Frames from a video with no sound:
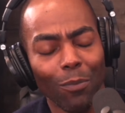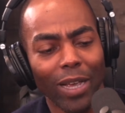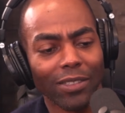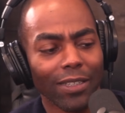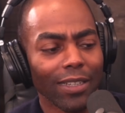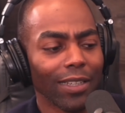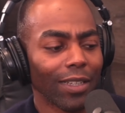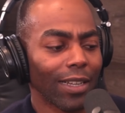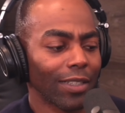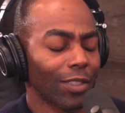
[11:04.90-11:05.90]
basically,
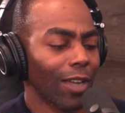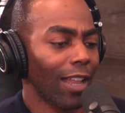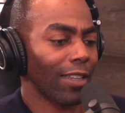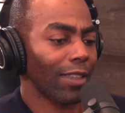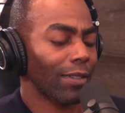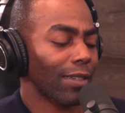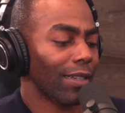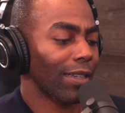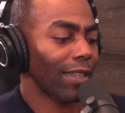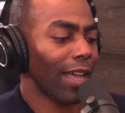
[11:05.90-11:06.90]
Stalin,
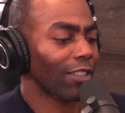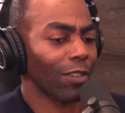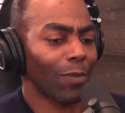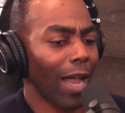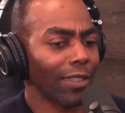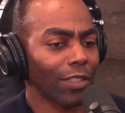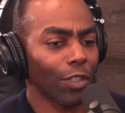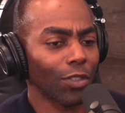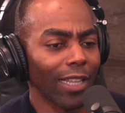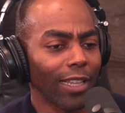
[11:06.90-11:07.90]
lots of
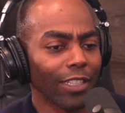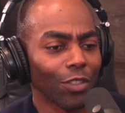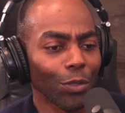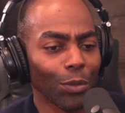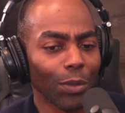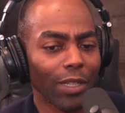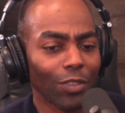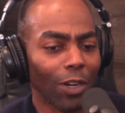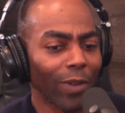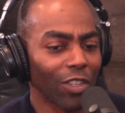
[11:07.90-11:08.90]
policies that led to
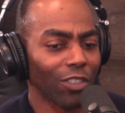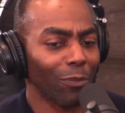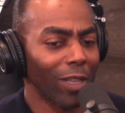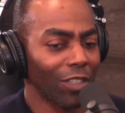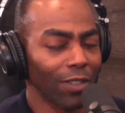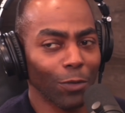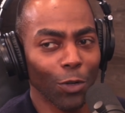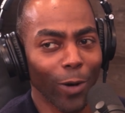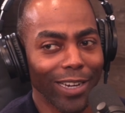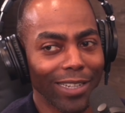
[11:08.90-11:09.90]
starvation of millions of
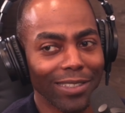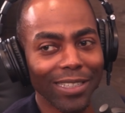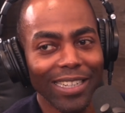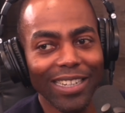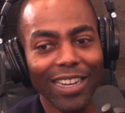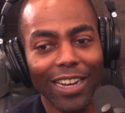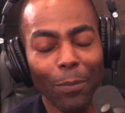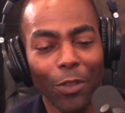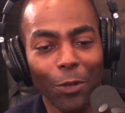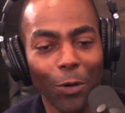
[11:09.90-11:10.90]
Ukrainians.
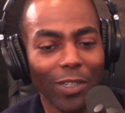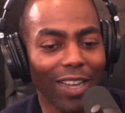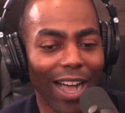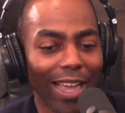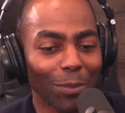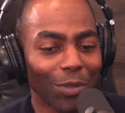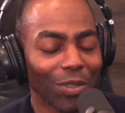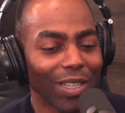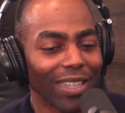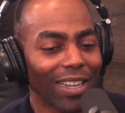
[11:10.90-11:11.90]
The New York Times,
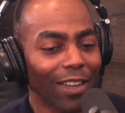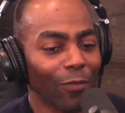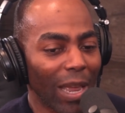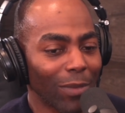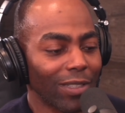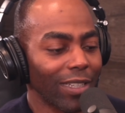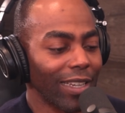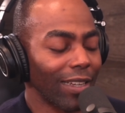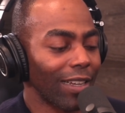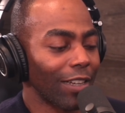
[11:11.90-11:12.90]

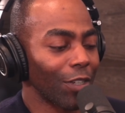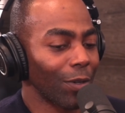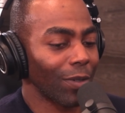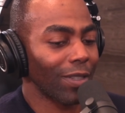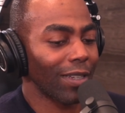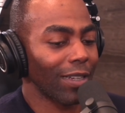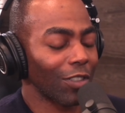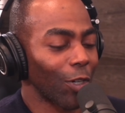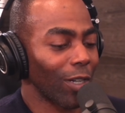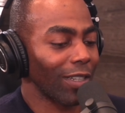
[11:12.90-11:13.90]
famously under a
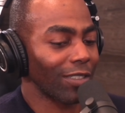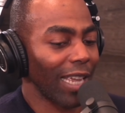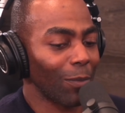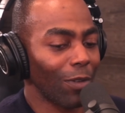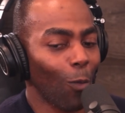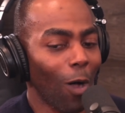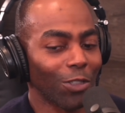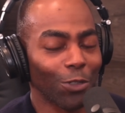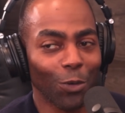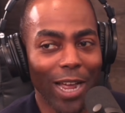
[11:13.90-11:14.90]
journalist named
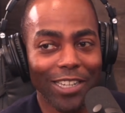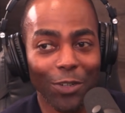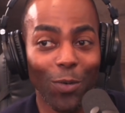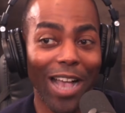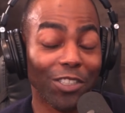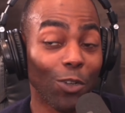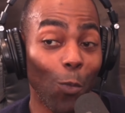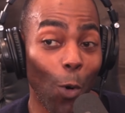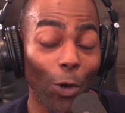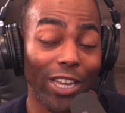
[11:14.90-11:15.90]
Walter Duranty, who has an
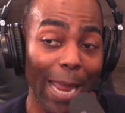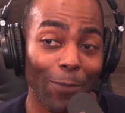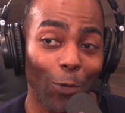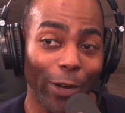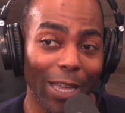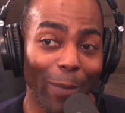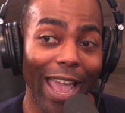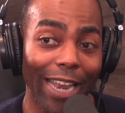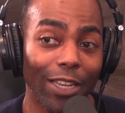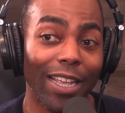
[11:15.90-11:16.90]
award named for him.
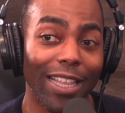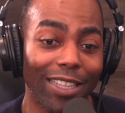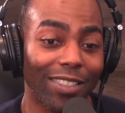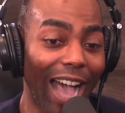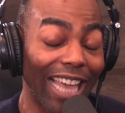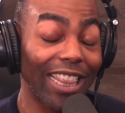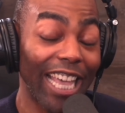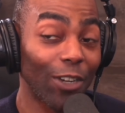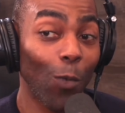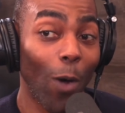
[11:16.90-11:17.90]
And this guy
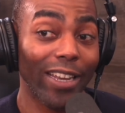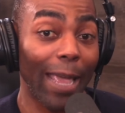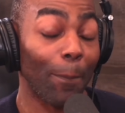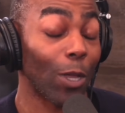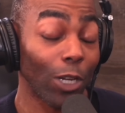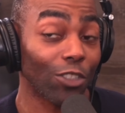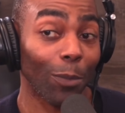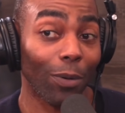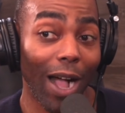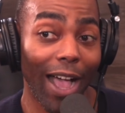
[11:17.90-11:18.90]
later won a Pulitzer
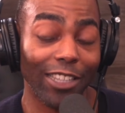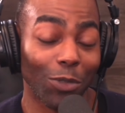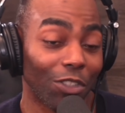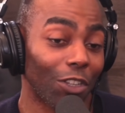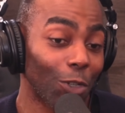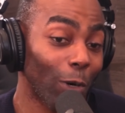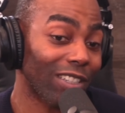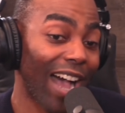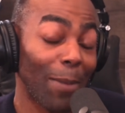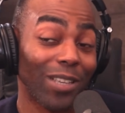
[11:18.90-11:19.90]
Prize, which the New York
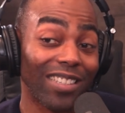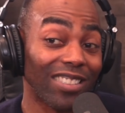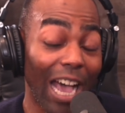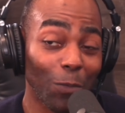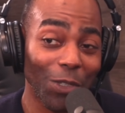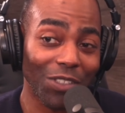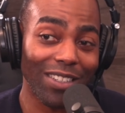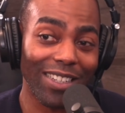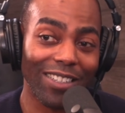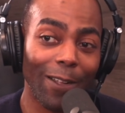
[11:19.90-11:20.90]
Times has not
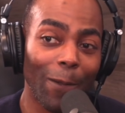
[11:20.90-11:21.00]
rescinded.